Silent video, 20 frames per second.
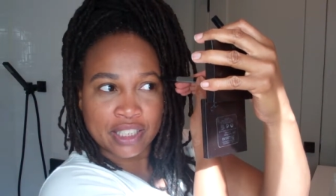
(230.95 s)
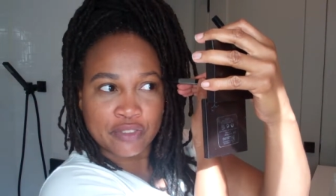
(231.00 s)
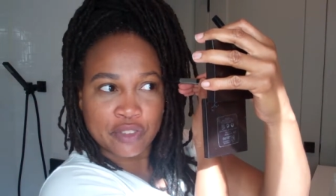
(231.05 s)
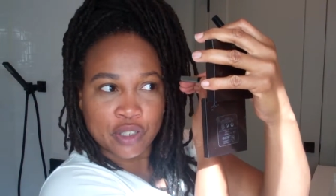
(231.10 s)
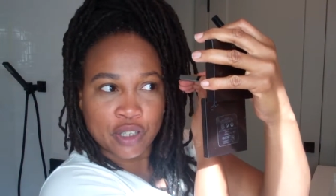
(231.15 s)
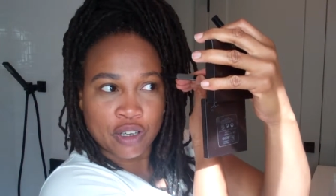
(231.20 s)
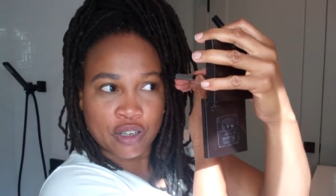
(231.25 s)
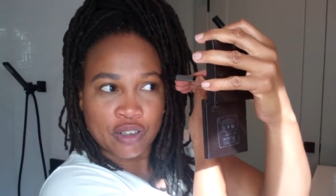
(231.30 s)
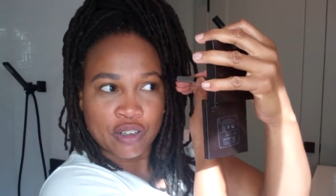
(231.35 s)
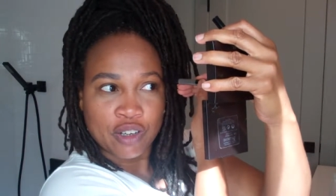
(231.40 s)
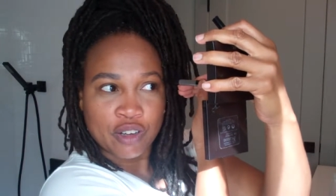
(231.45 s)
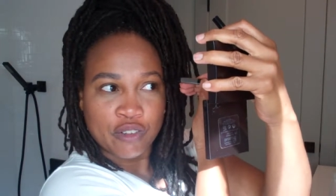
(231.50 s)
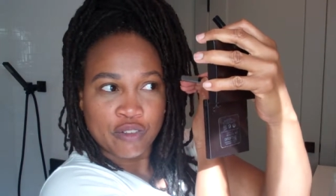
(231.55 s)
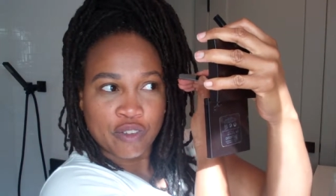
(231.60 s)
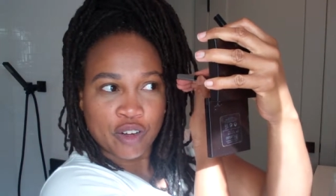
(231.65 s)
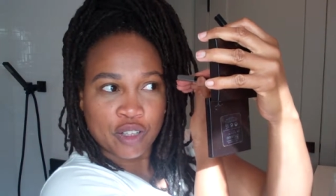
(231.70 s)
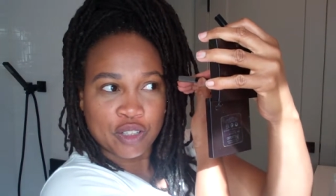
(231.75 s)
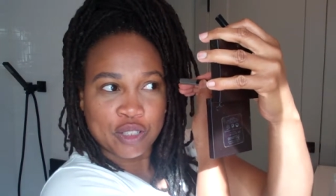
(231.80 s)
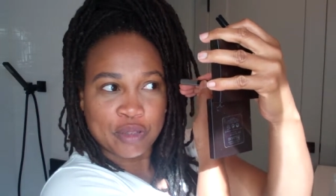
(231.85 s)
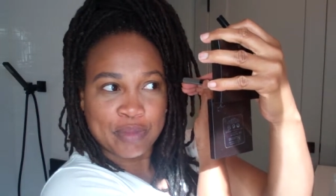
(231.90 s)
If y'all
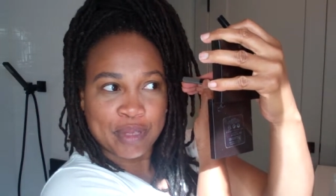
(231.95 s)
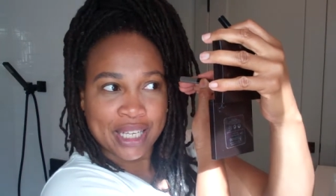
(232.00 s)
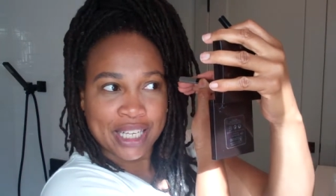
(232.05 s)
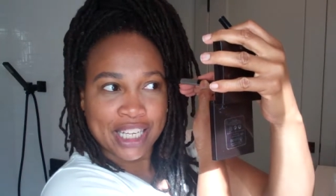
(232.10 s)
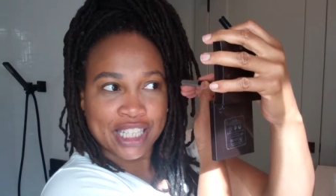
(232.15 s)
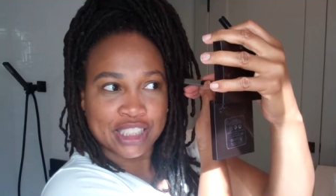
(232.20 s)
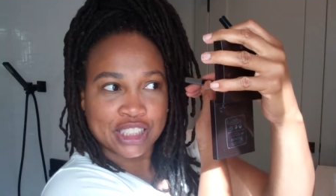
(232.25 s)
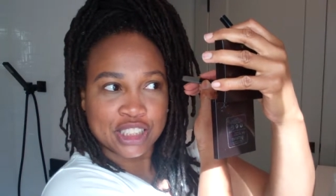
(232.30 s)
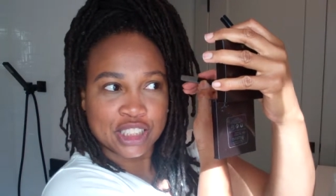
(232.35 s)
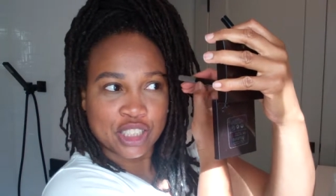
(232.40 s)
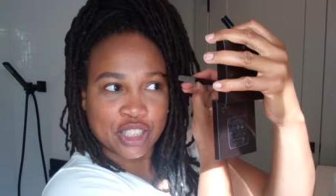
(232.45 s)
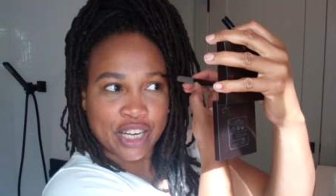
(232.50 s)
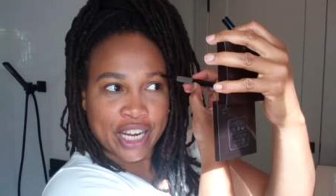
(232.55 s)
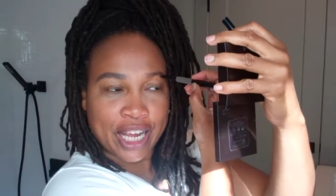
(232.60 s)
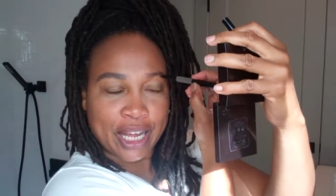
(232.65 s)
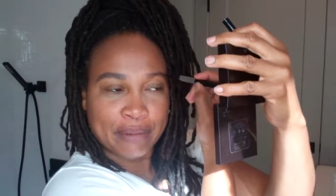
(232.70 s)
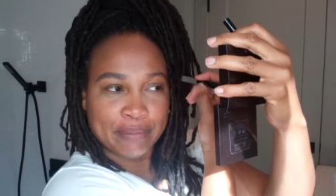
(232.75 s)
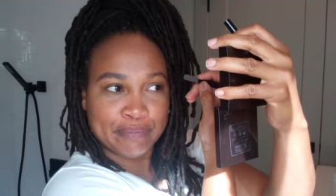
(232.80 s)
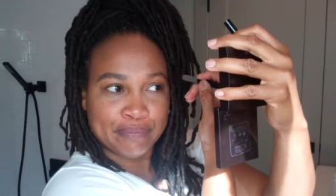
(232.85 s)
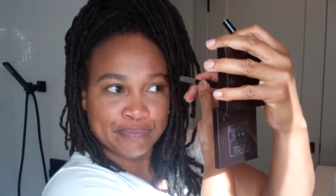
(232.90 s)
follow me on
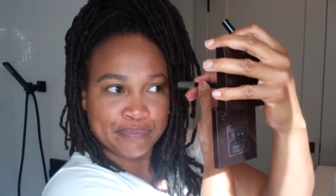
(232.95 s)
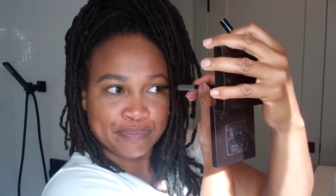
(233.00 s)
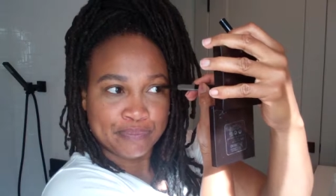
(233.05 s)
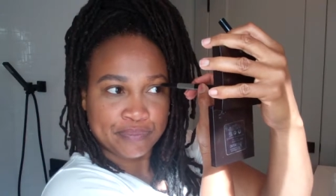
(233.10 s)
Instagram,